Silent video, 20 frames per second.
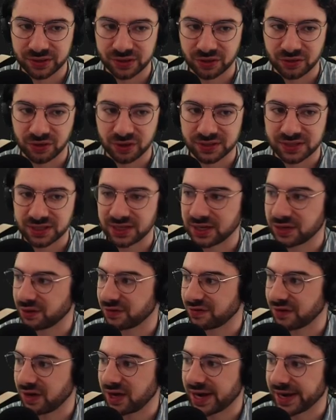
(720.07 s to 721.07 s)
across here of
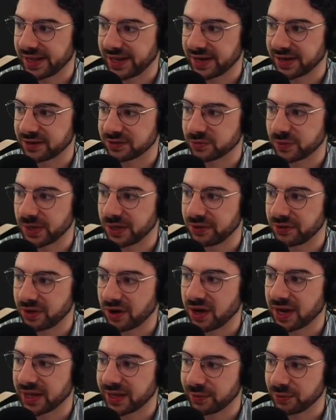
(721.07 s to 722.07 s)
the highlight as well. The
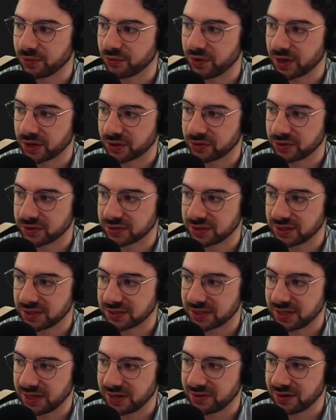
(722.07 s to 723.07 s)
highlight would run across the
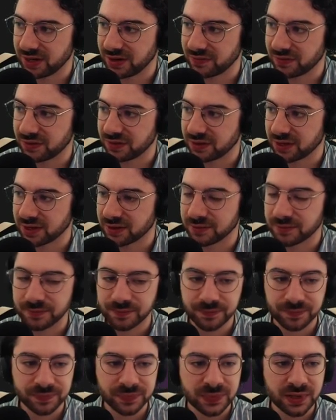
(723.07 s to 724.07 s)
entirety of the thing.
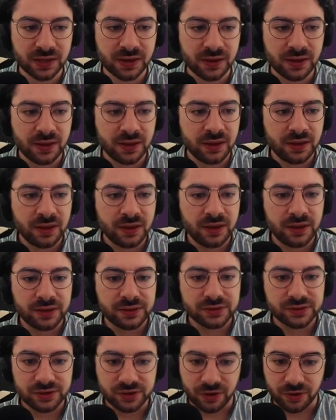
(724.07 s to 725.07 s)

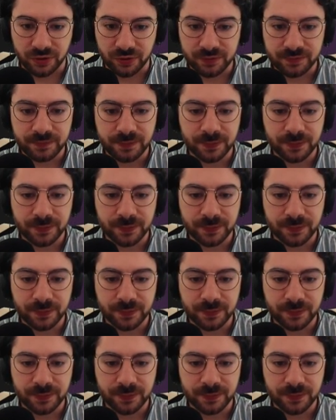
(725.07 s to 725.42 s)
So